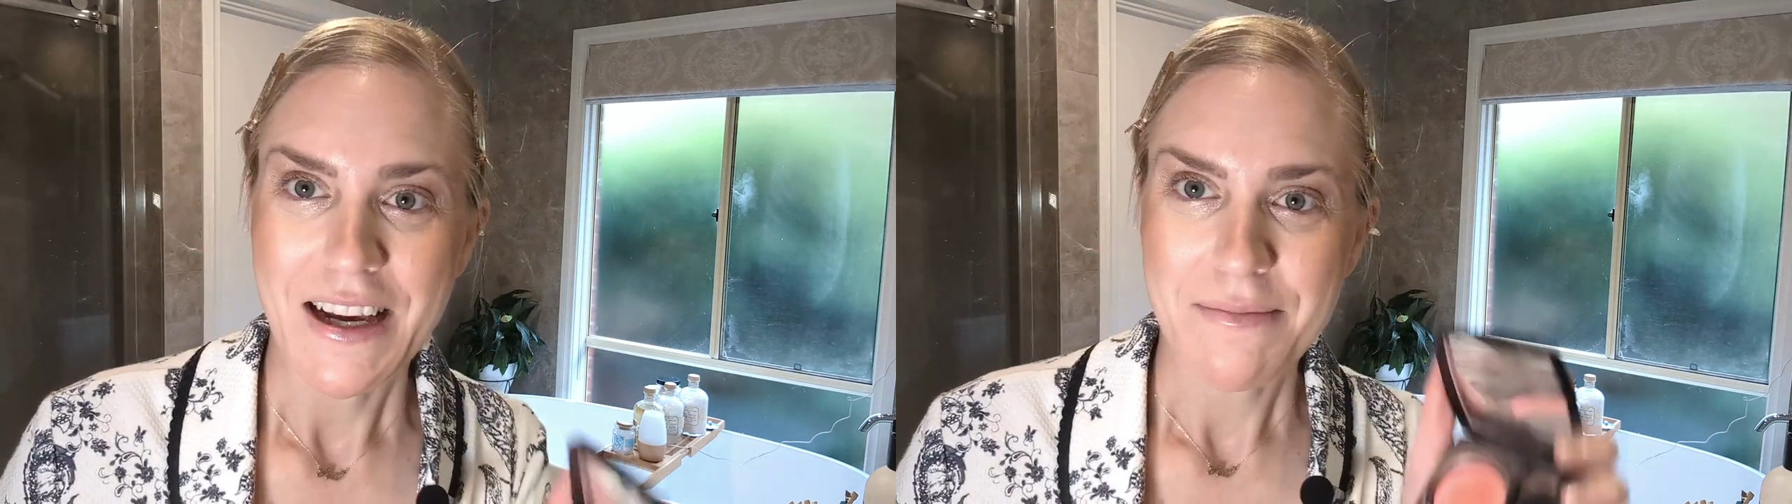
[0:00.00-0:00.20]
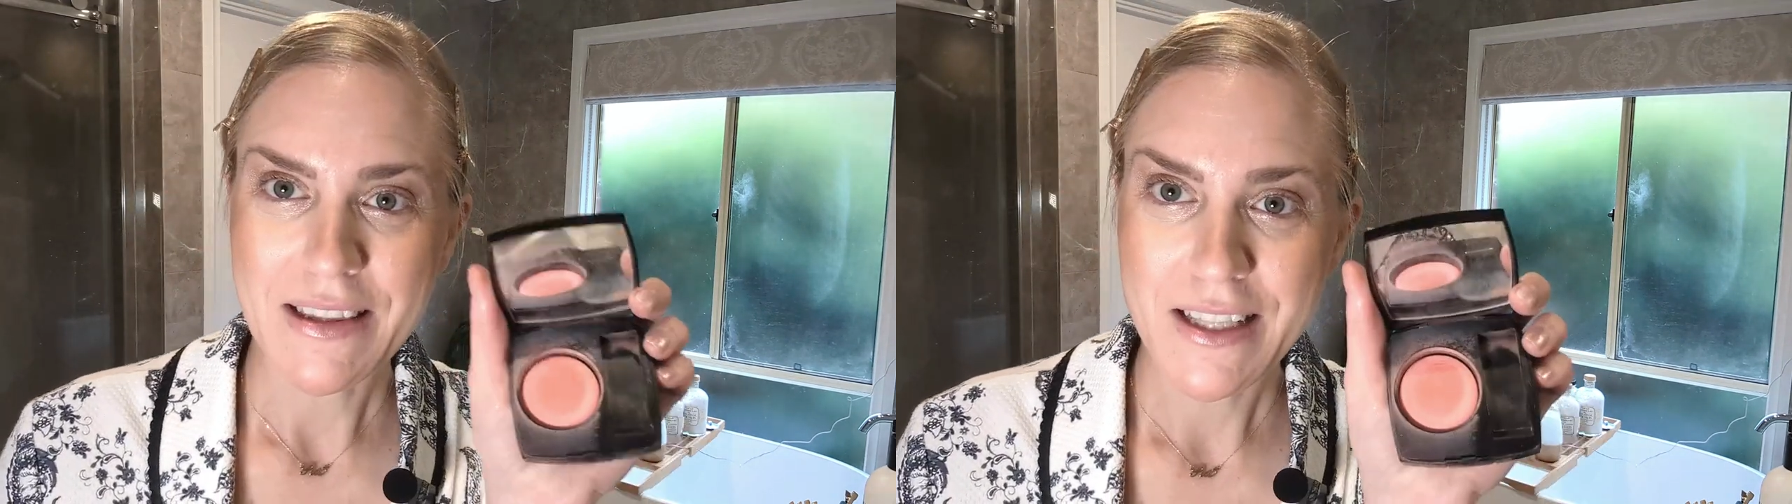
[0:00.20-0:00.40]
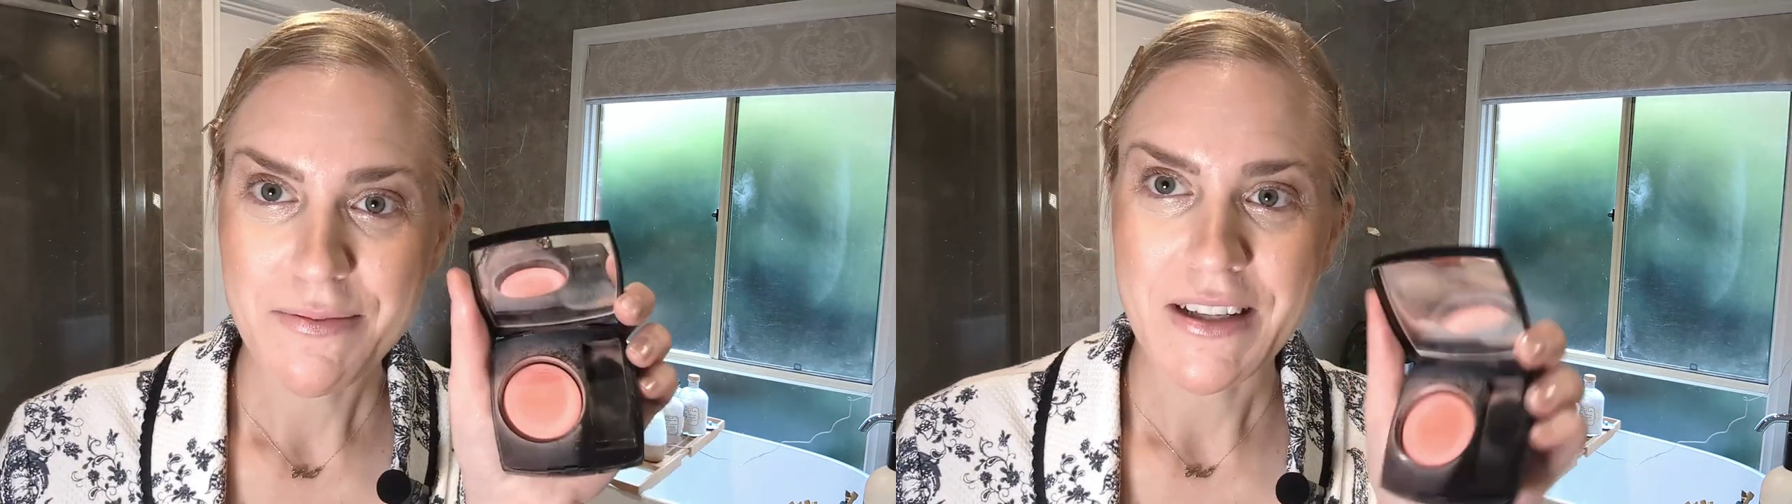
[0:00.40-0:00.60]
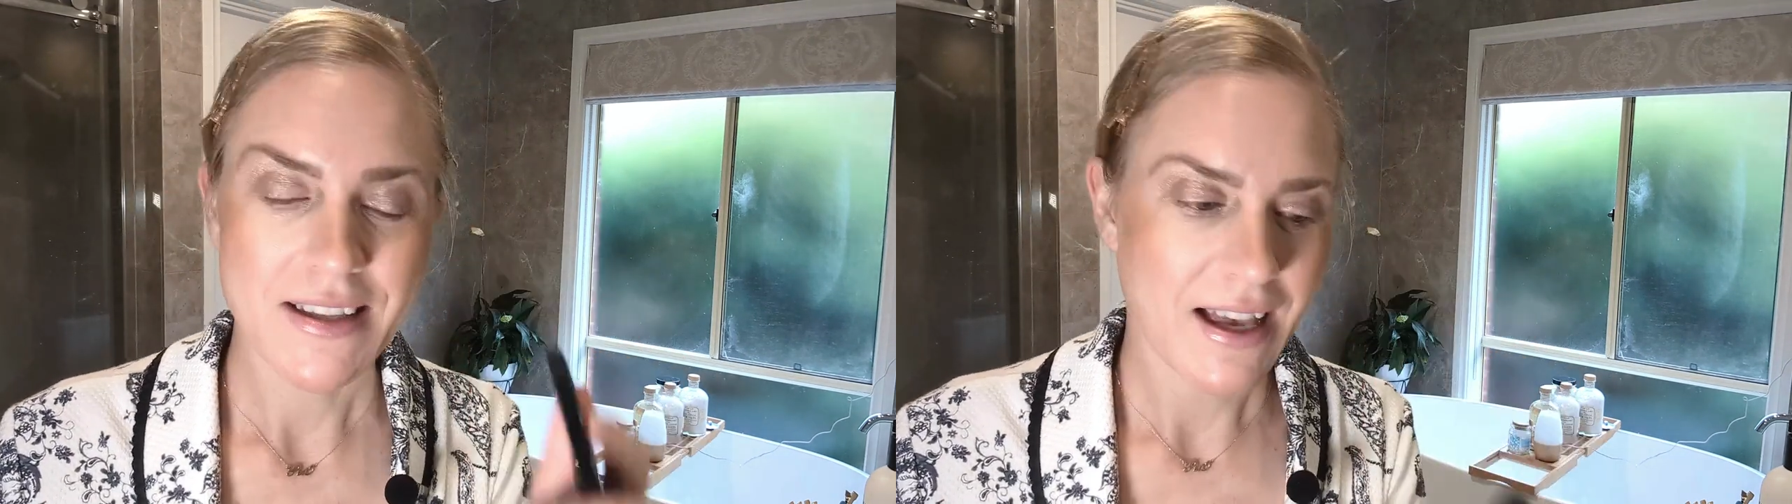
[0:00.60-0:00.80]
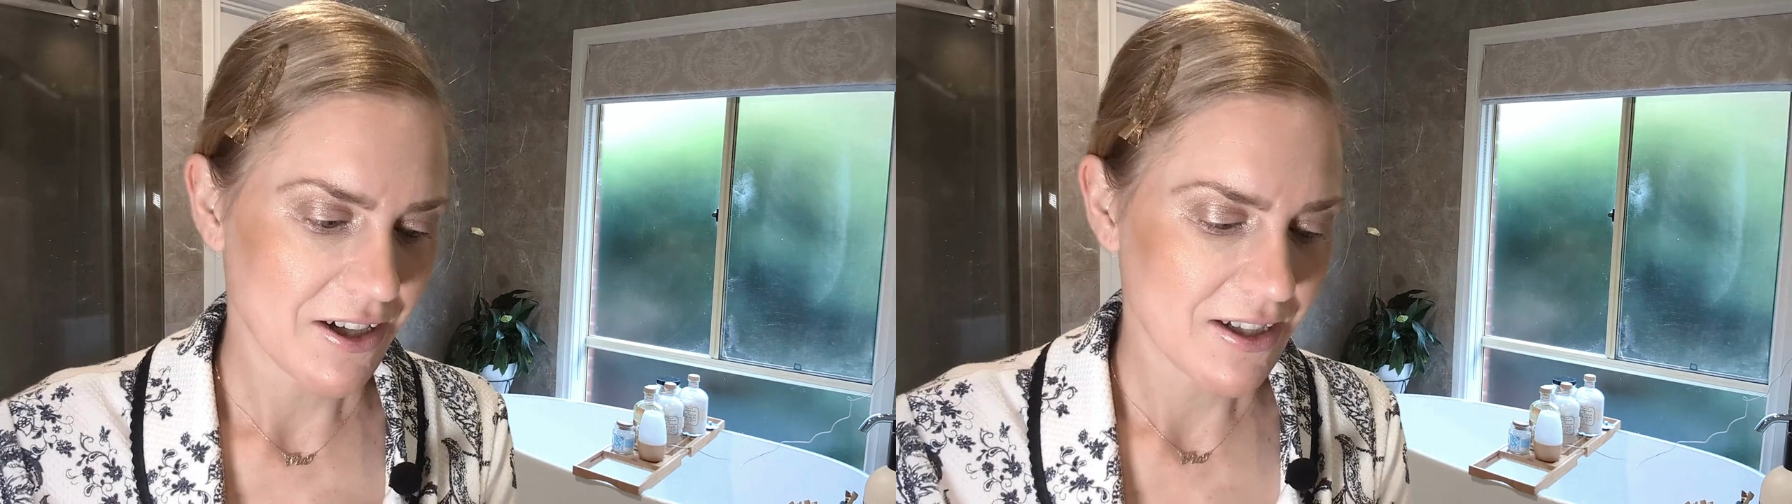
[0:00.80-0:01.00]
But this one
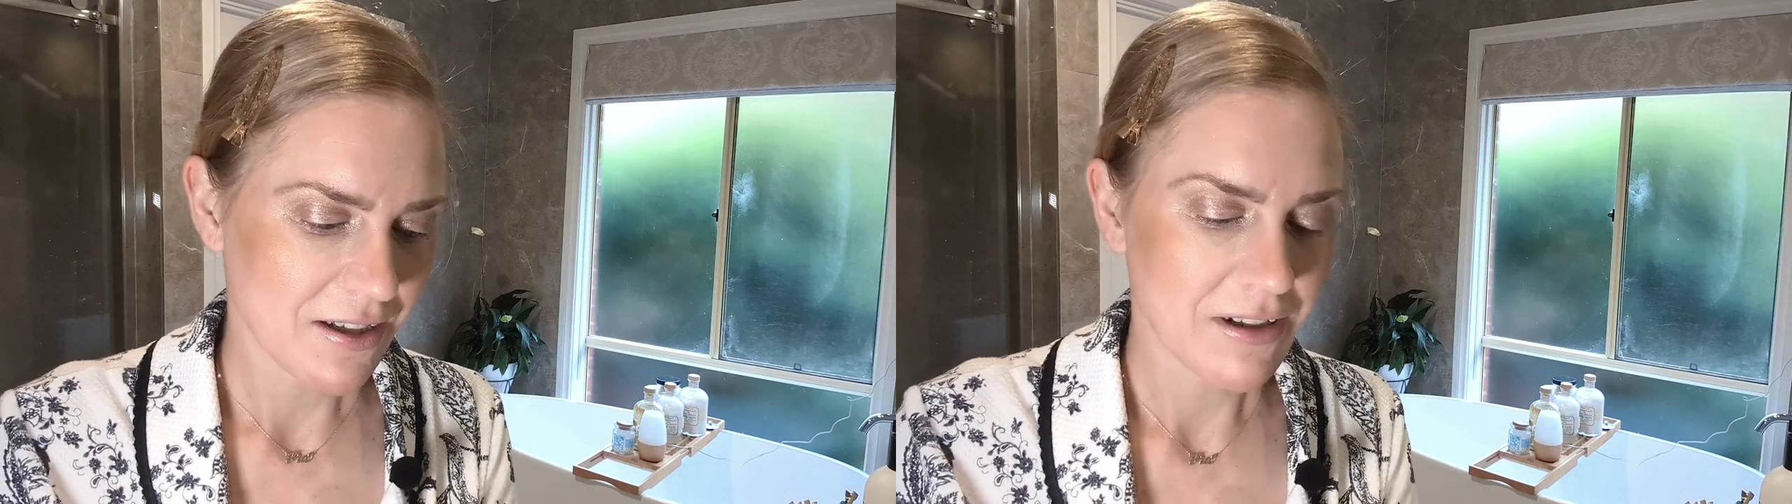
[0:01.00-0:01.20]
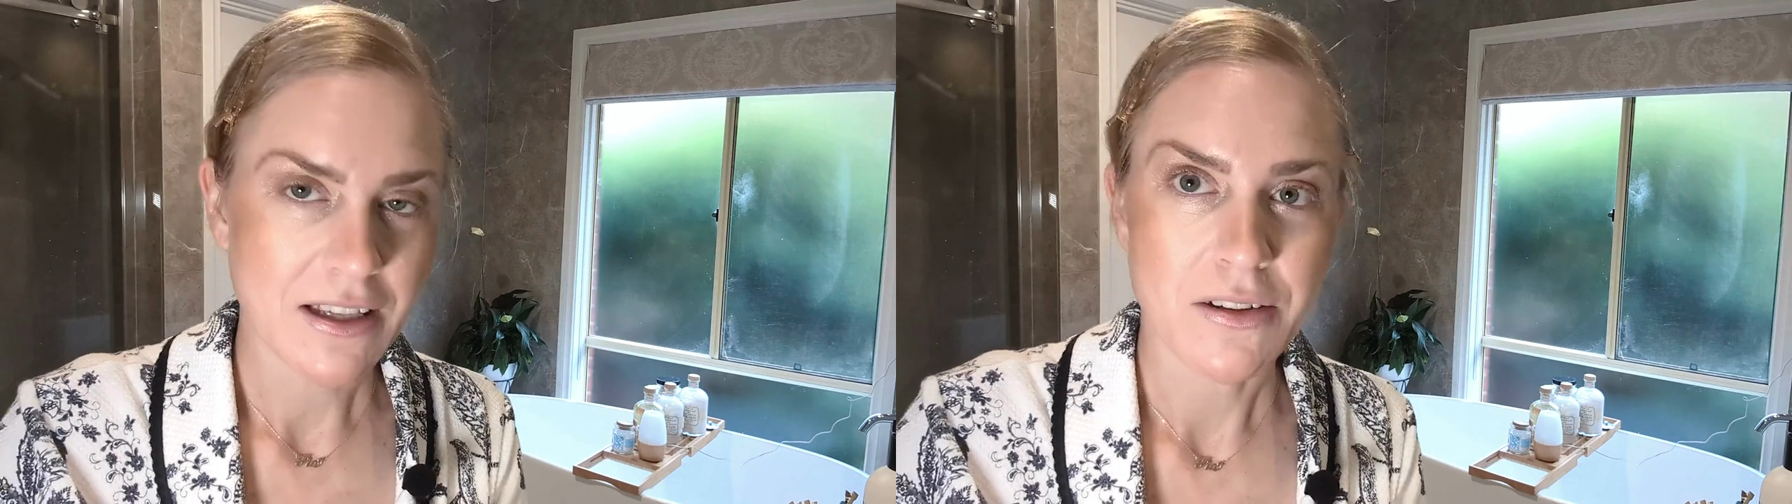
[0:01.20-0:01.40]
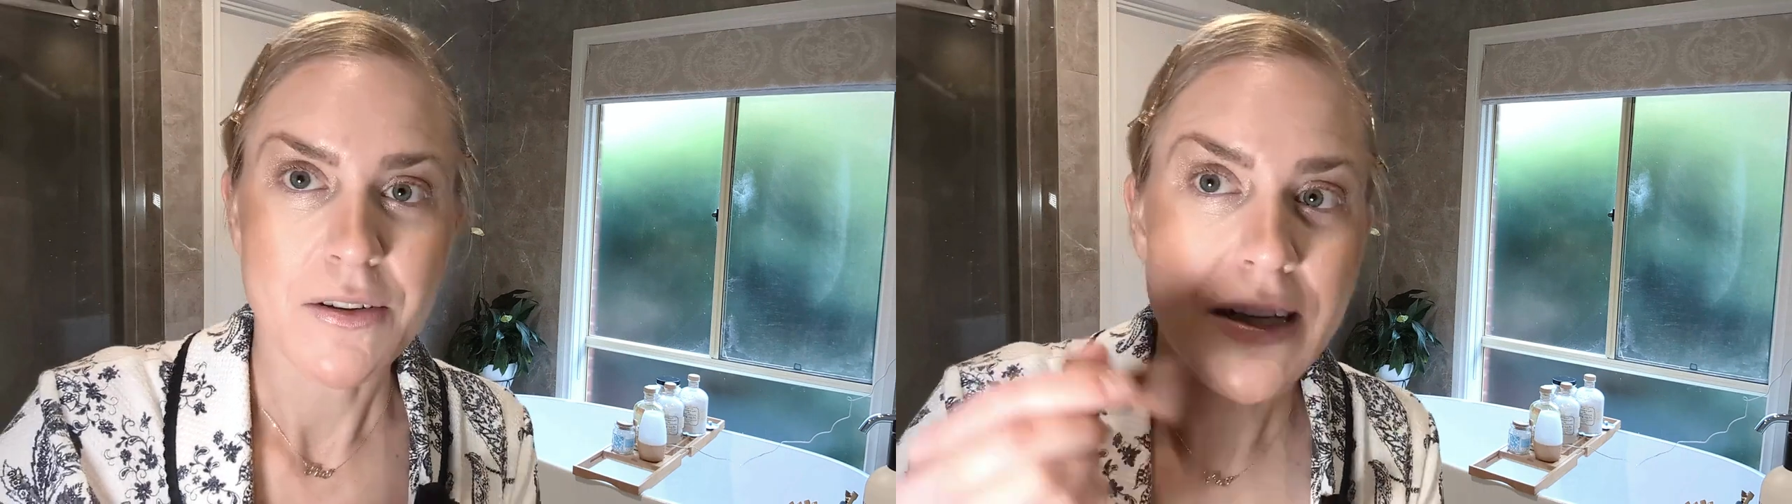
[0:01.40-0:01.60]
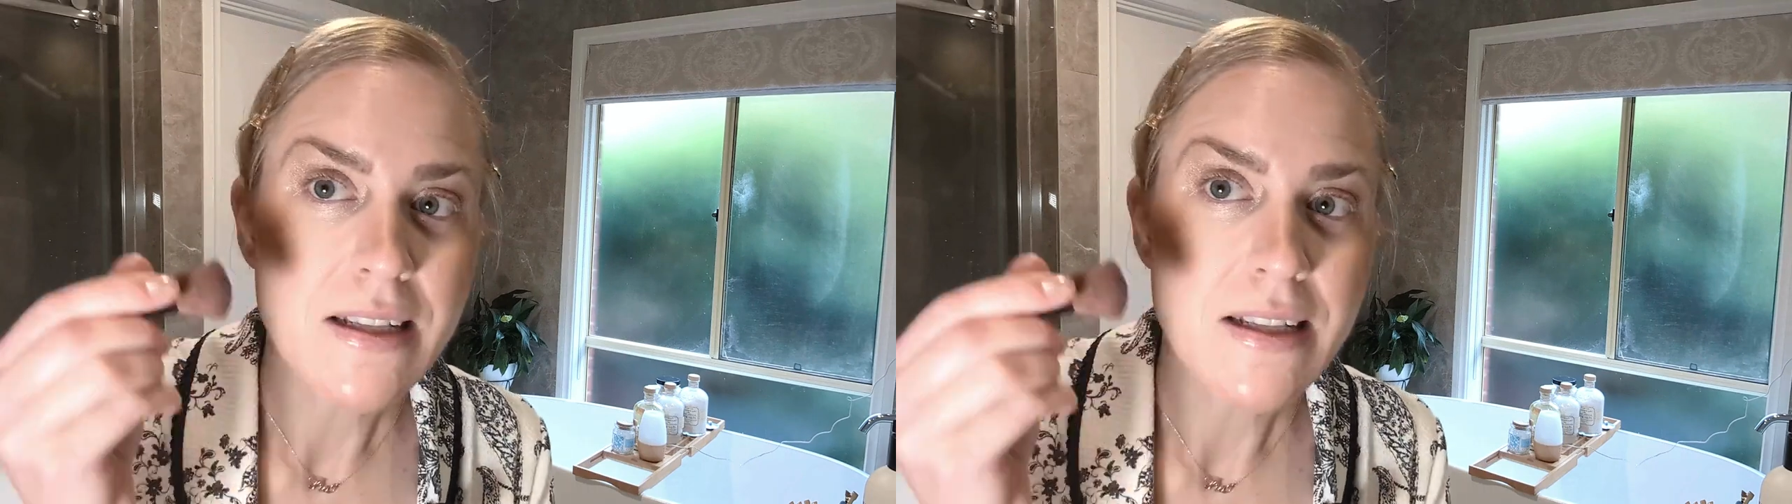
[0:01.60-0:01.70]
is actually really good.